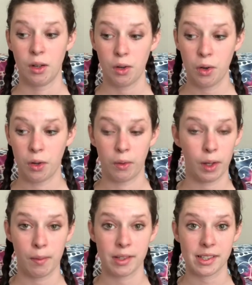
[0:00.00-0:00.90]
Whew, we're
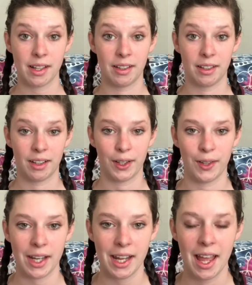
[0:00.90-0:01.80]
almost done. Are you
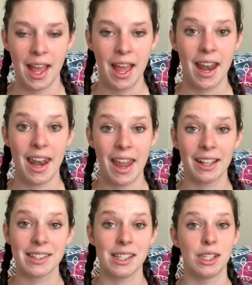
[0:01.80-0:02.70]
ready?
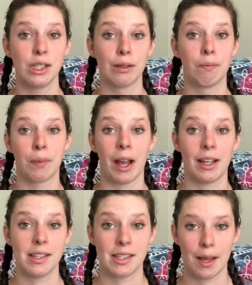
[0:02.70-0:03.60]
Next is your
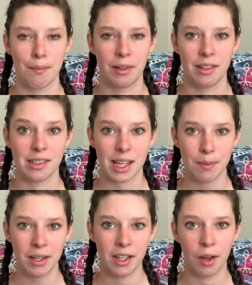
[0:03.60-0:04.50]
bicep. Does
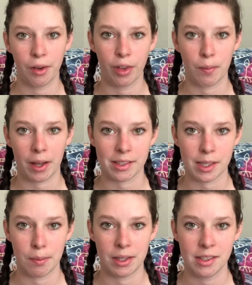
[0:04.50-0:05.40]
anybody know where their
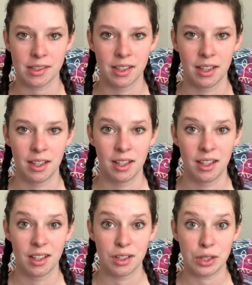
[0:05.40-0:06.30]
bicep is?
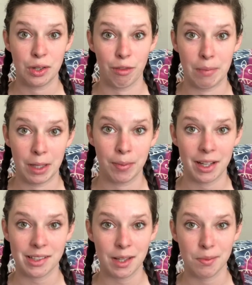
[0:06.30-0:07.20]
Do you have big
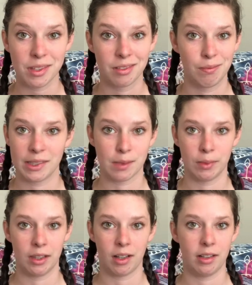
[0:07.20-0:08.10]
biceps? Miss
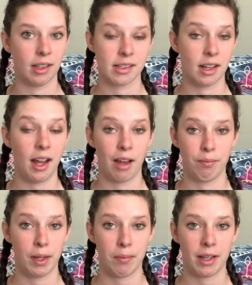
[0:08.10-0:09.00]
Megan does not have
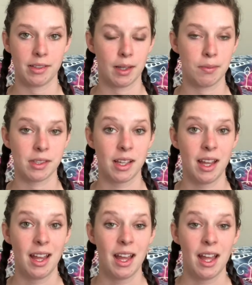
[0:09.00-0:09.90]
big biceps.
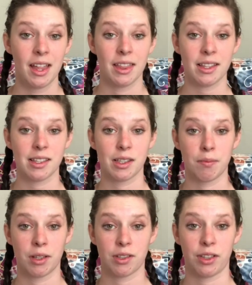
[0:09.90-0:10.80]
This is a
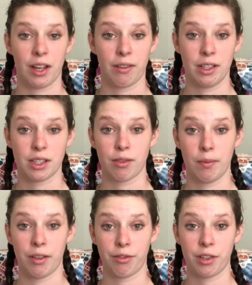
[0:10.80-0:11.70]
muscle that runs from
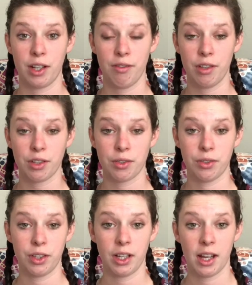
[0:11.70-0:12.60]
the front of your
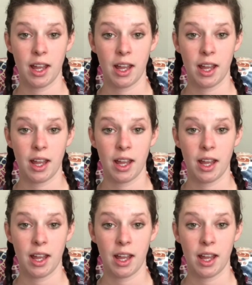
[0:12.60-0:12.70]
shoulder